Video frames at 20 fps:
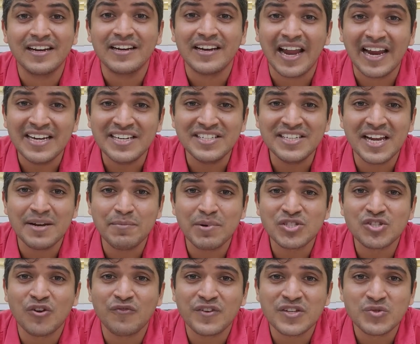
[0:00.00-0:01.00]

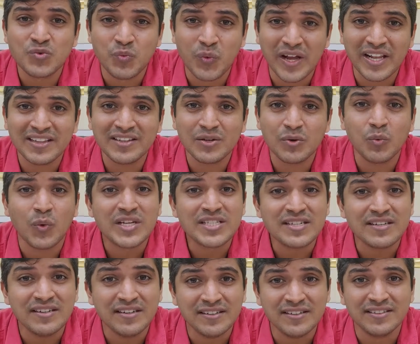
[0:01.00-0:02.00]
99% of his wealth was
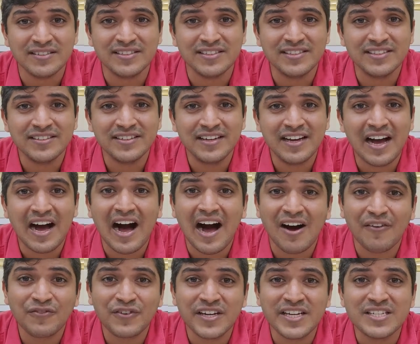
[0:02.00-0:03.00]
earned
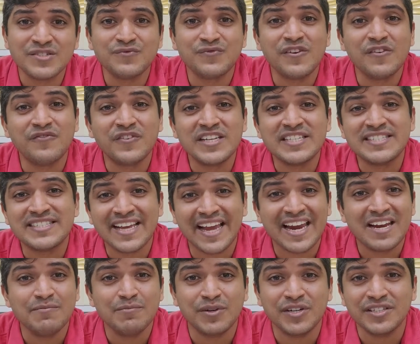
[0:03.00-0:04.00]
after his
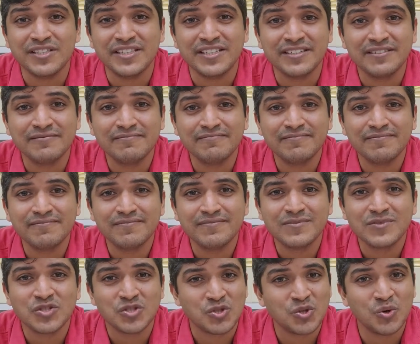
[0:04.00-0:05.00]
52nd birthday.
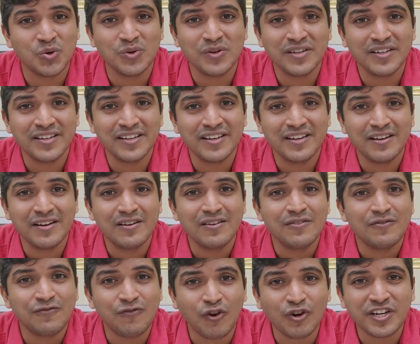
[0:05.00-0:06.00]
So,
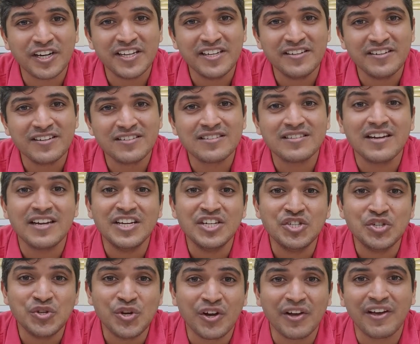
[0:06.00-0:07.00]
40 years
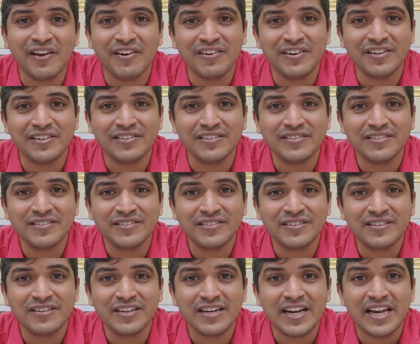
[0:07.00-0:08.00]
into your career
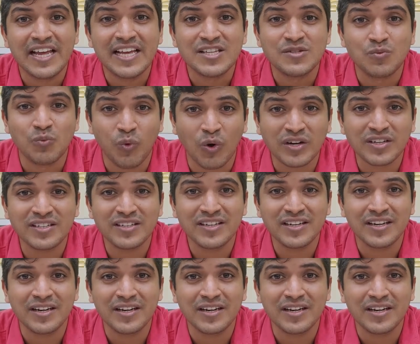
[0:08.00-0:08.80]
is what